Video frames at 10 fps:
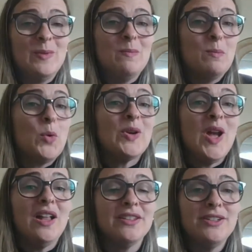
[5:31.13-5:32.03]
more
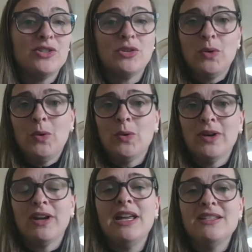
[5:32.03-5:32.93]
knowledge
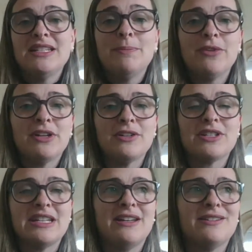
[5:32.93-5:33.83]
or deeper
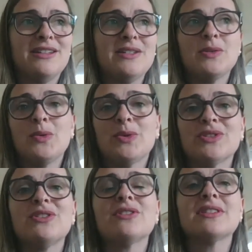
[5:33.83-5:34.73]
understandings or
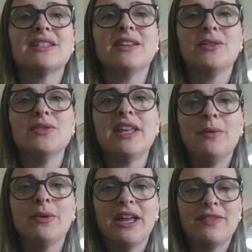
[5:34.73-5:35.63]
certain skills that
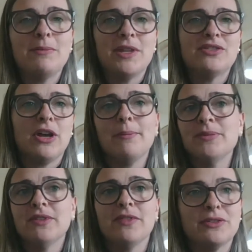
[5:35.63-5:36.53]
will get them the
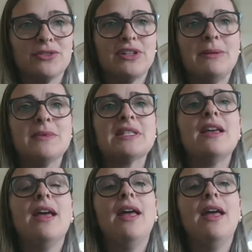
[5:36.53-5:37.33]
jobs of their dreams.